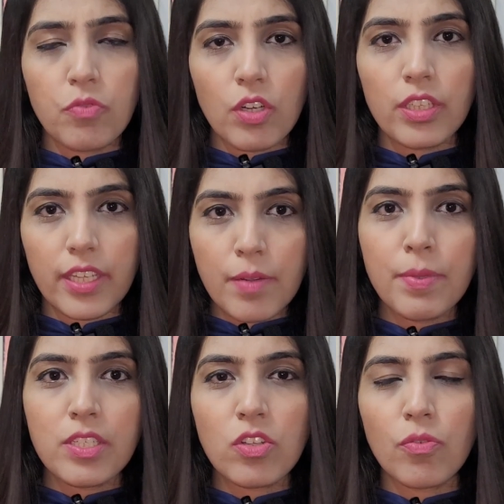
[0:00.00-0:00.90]
For their
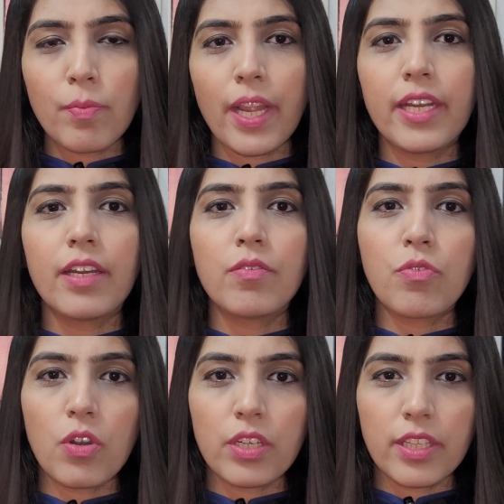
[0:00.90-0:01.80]
peace of mind and
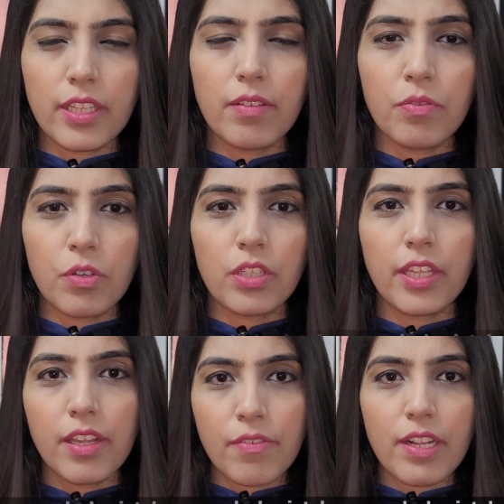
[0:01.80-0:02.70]
for their
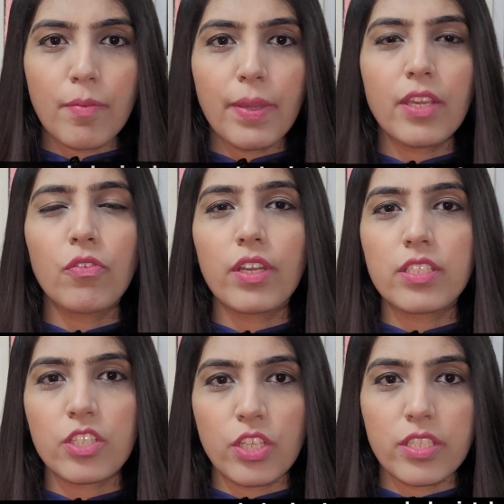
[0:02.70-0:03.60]
well-being, you
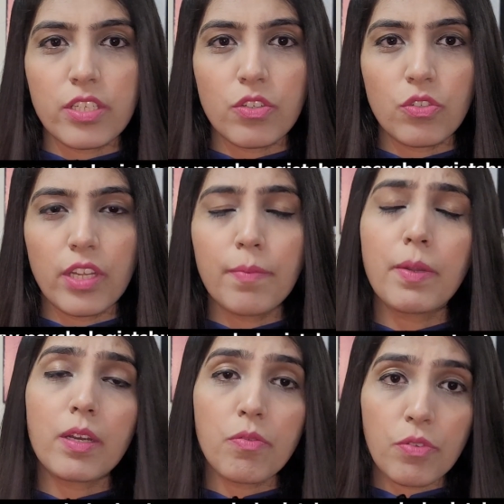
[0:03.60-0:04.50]
can suggest it to them.
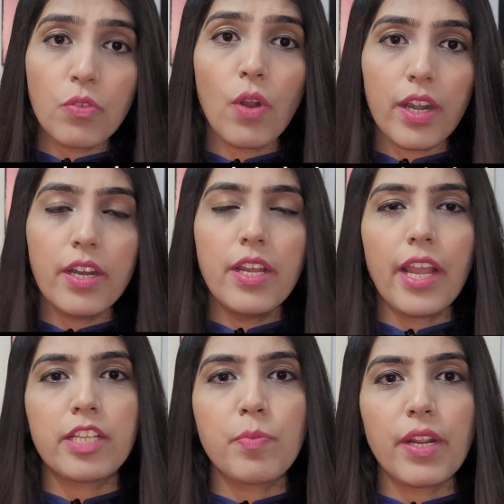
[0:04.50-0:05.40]
And if you are
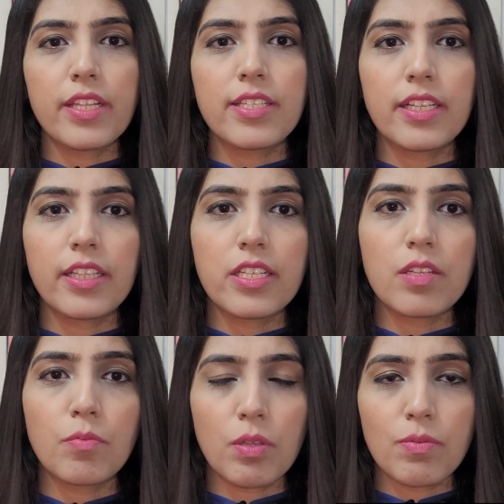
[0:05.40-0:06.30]
experiencing these
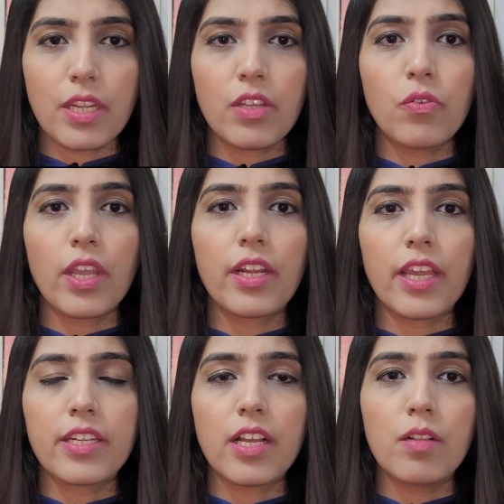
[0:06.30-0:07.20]
symptoms, then you can
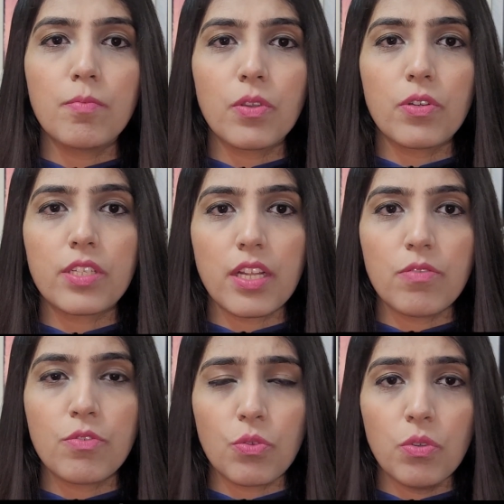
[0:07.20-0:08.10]
get help
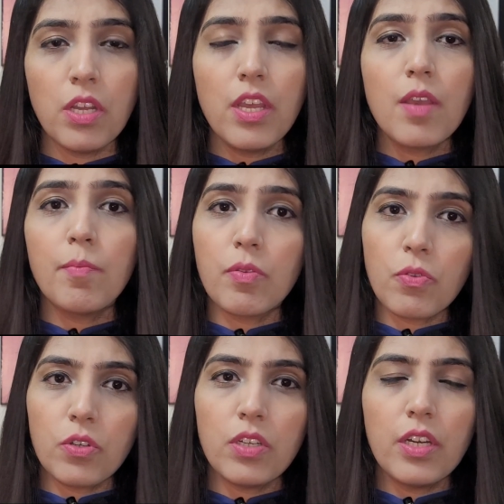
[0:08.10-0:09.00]
yourself too
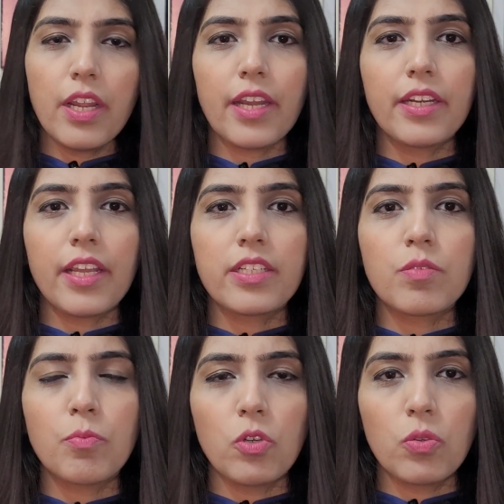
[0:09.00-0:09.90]
before it
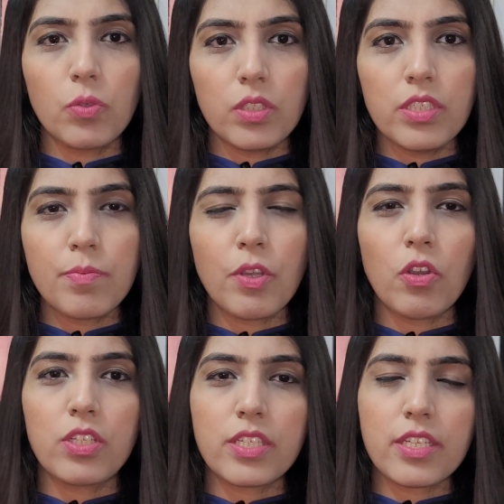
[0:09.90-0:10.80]
gets more worse,
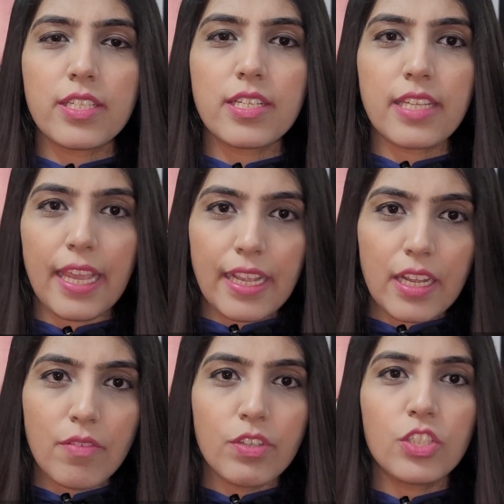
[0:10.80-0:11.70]
because it is a
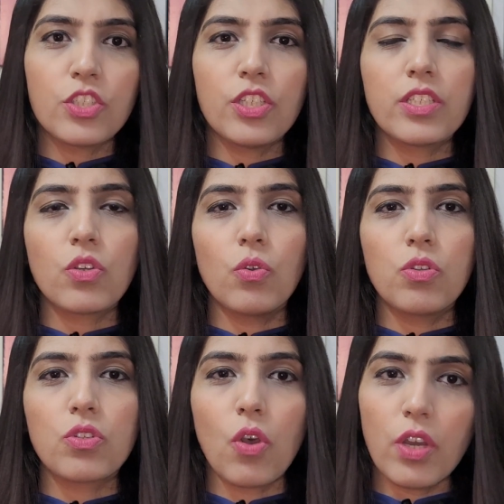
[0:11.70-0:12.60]
cycle which just
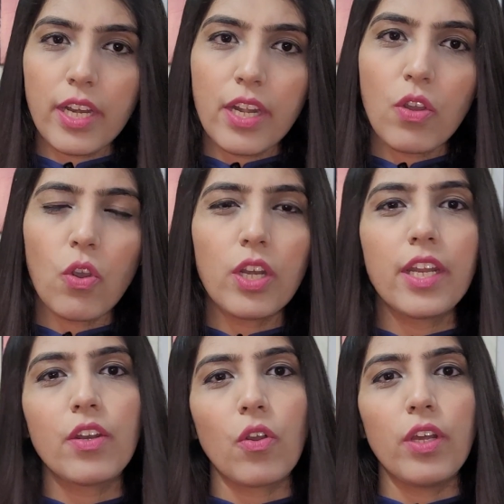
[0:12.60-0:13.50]
goes on and on
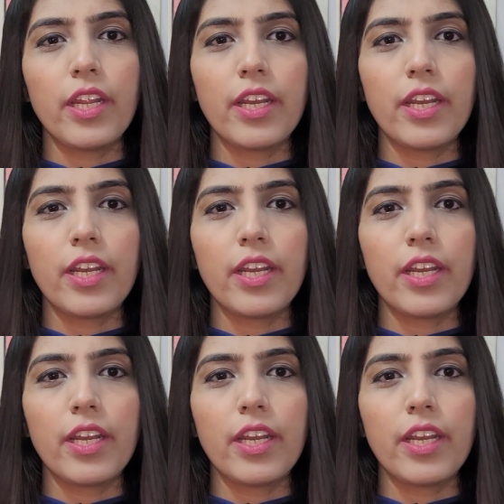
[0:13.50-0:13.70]
and on,